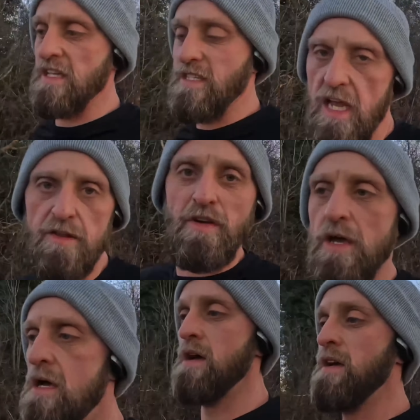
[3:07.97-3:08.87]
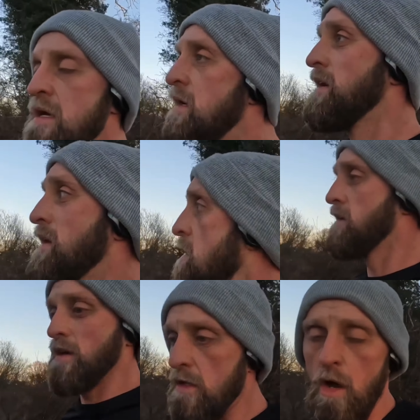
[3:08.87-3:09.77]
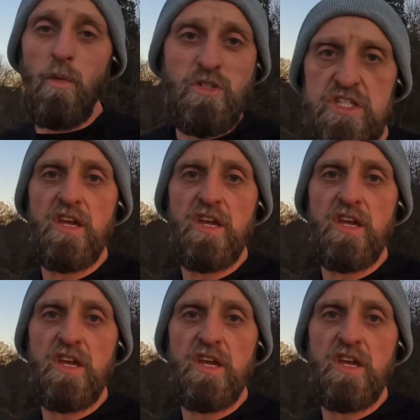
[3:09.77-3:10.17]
it's kind of almost a